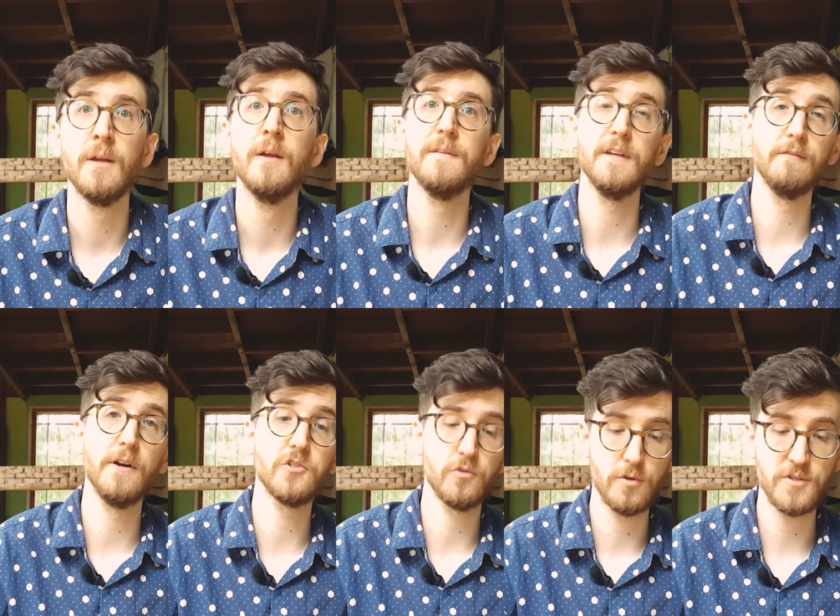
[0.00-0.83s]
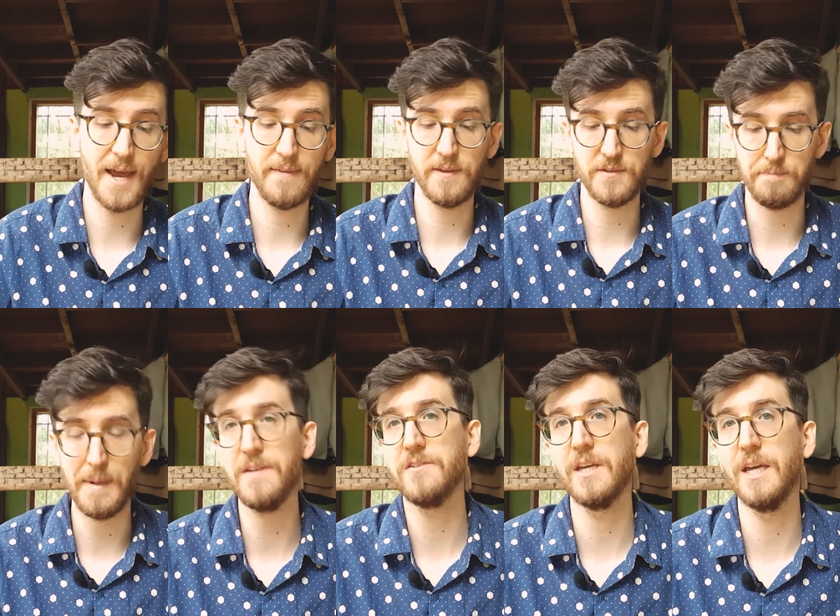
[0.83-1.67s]
The adventurers at this
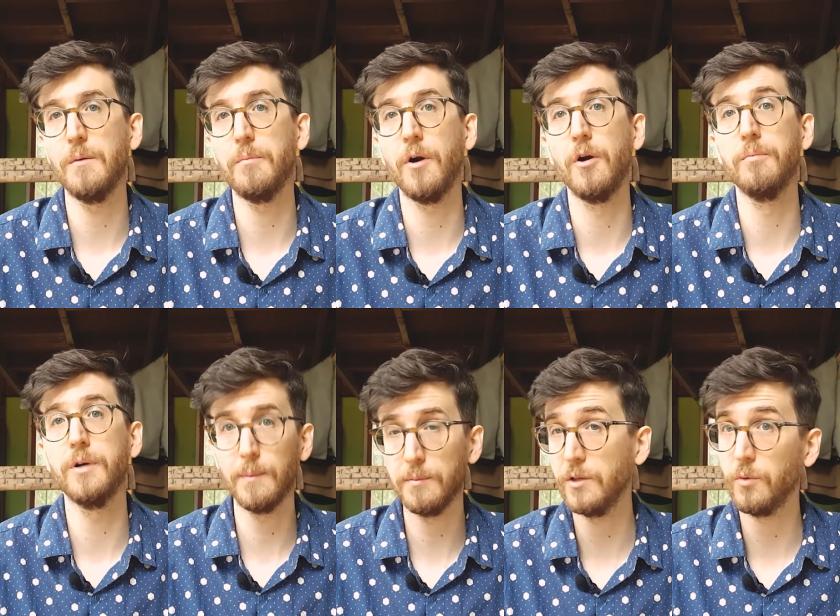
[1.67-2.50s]
base camp are probably